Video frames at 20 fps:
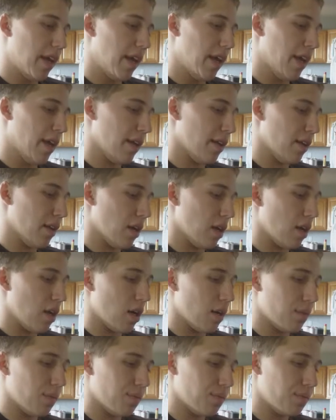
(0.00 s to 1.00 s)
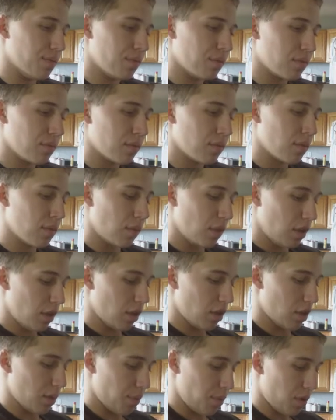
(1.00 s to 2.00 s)
And
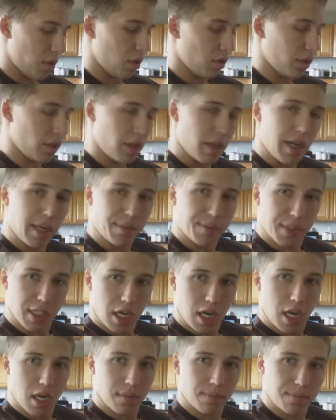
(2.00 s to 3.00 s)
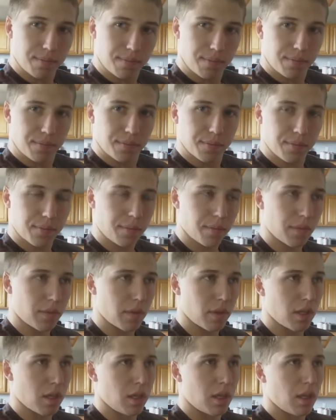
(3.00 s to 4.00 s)
you're going to pull your hips up,
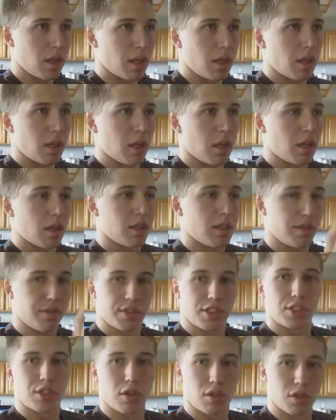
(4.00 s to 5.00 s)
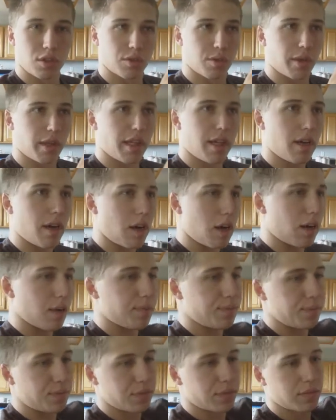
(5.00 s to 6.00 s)
leave your shoulders where they
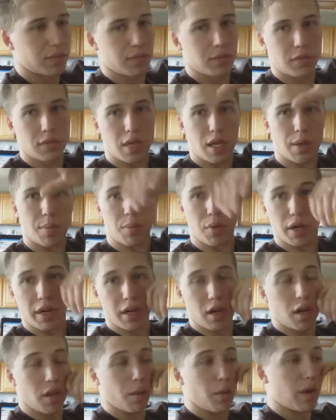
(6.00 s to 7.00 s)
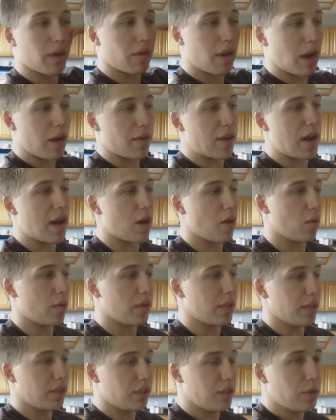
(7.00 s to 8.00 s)
are, and bring it all the way around. Now,
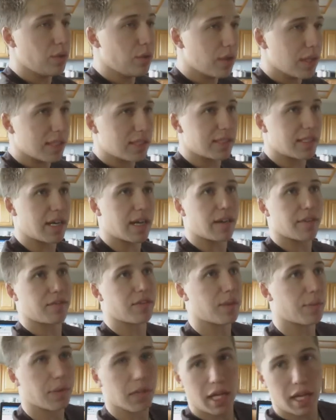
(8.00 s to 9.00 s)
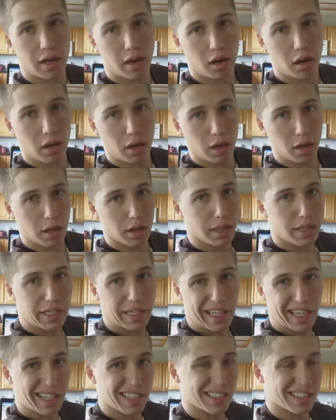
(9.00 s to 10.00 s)
when you do this, you got to flip a lot harder.
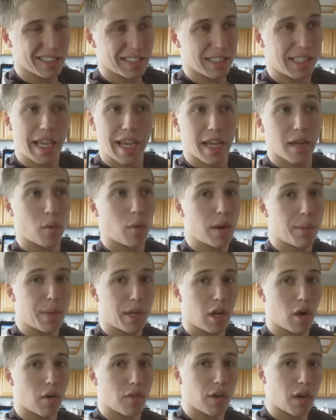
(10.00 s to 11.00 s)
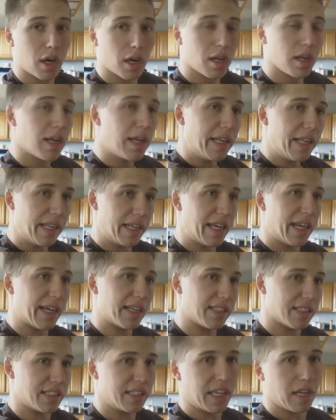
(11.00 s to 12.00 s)
Because you can't whip it over. You
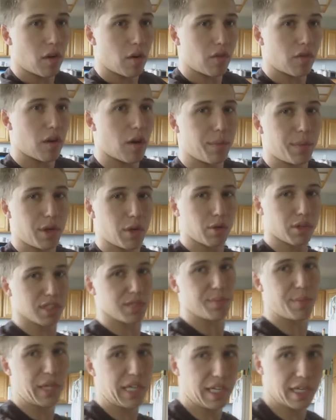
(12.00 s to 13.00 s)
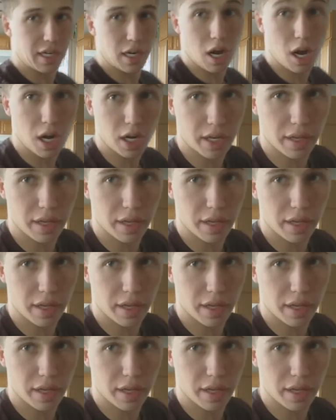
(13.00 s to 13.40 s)
can't just get over on pure speed and